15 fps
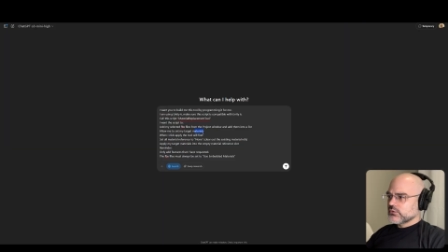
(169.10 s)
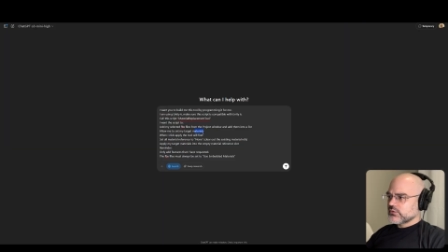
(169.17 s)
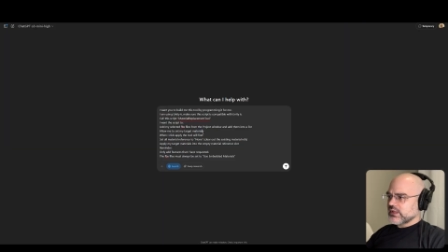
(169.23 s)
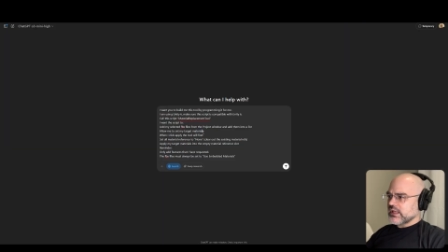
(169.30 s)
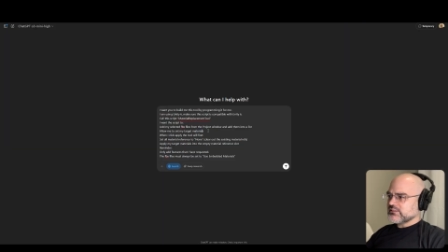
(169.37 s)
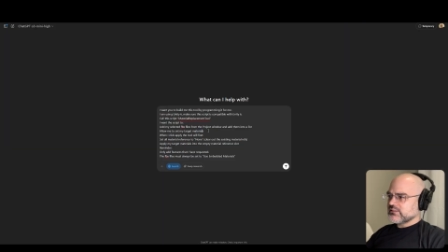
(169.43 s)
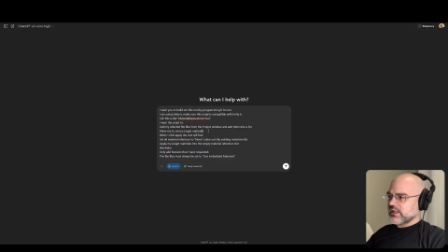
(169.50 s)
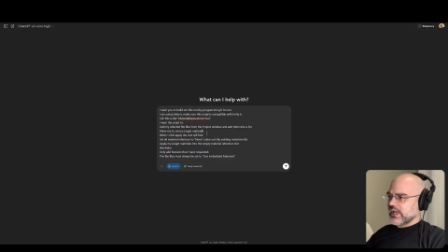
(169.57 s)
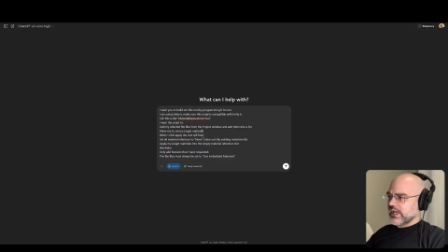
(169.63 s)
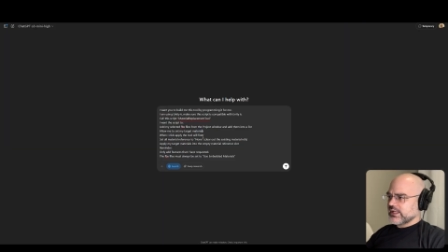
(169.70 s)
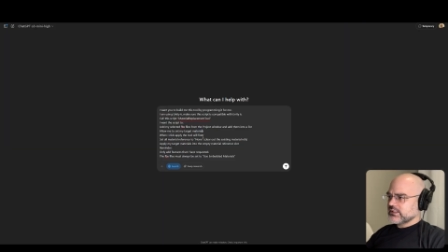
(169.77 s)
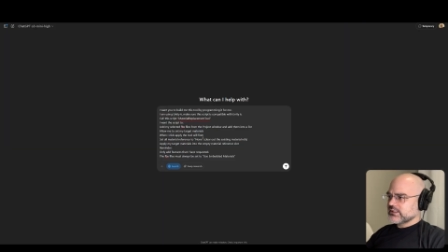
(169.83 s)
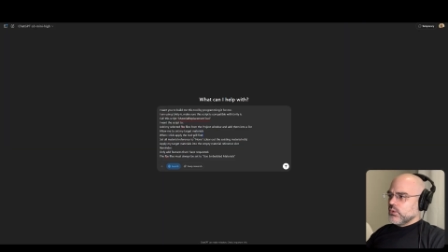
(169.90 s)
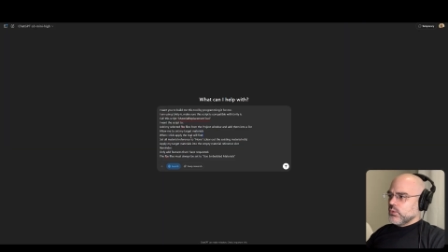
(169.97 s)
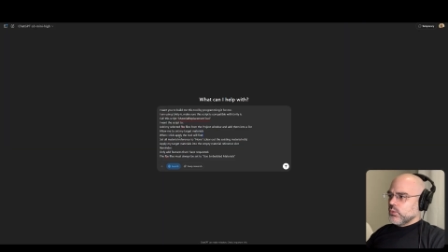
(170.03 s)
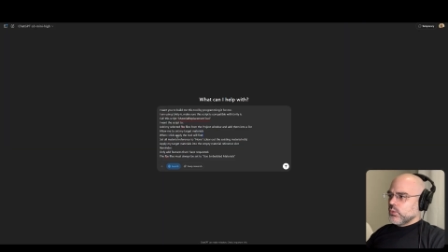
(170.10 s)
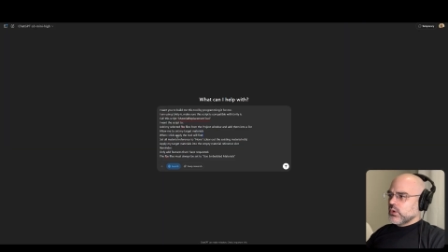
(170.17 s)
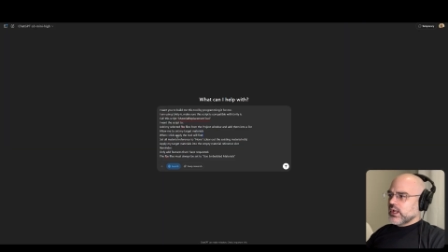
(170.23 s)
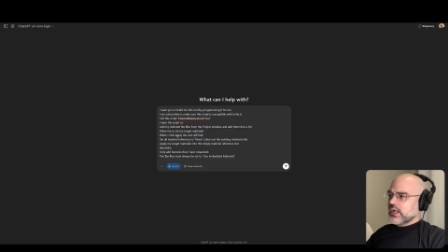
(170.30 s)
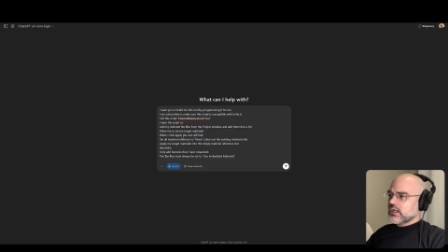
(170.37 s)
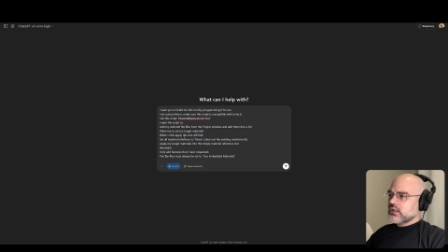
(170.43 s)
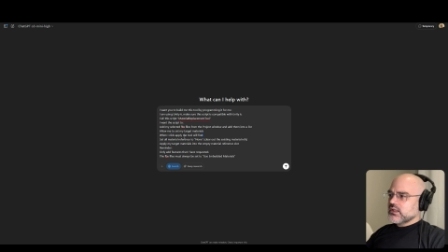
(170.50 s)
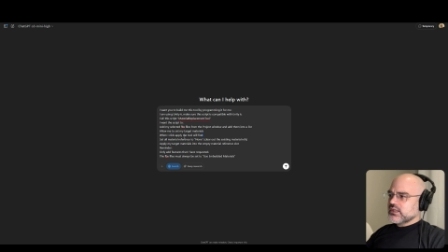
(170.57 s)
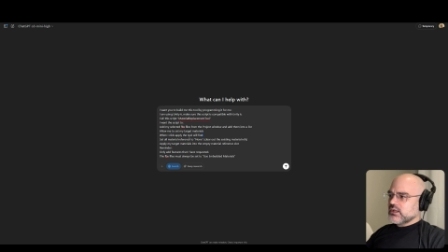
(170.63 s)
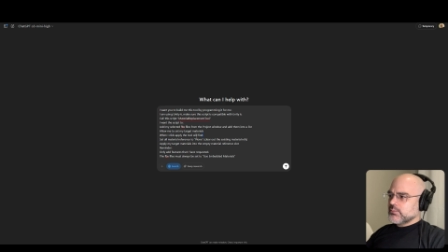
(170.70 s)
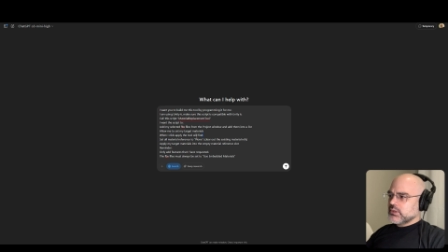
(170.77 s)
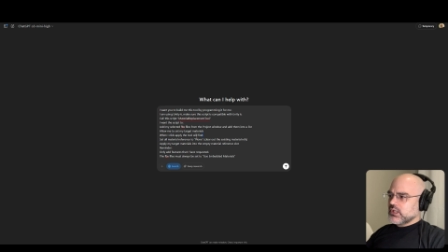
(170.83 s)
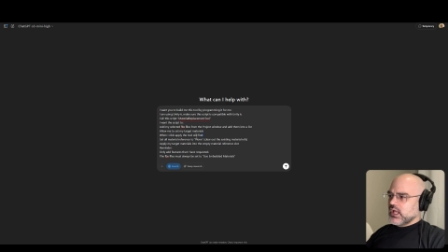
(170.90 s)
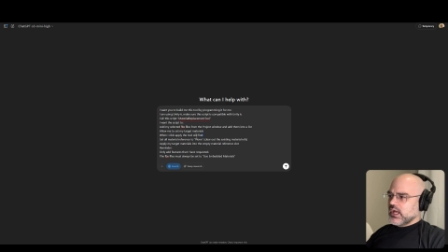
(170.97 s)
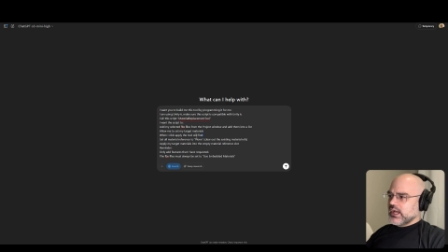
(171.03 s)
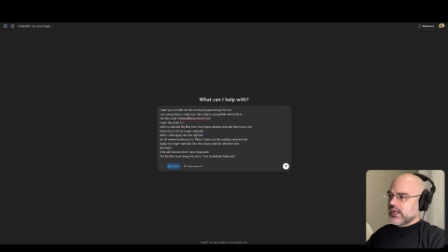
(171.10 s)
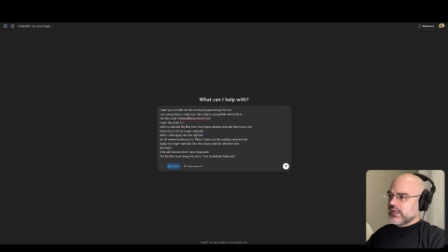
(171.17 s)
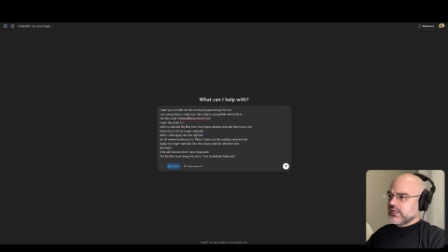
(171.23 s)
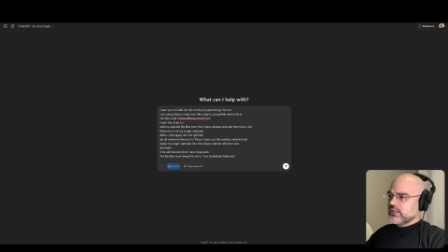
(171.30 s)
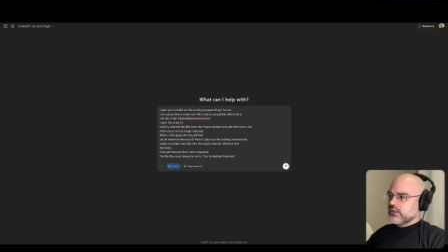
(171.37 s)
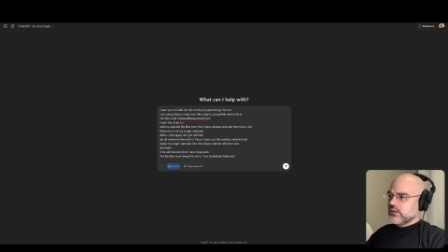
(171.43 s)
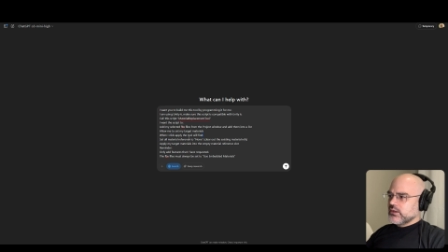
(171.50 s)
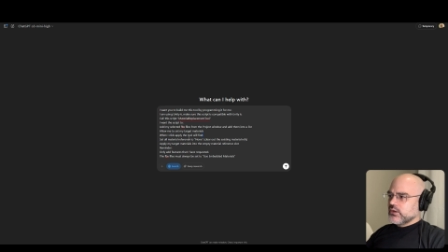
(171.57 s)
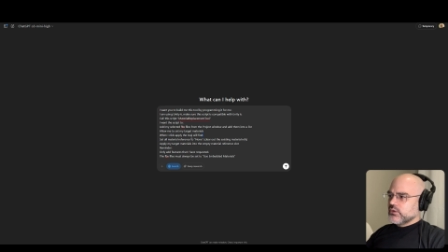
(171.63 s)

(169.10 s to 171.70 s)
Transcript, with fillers: So that's that. When I click apply,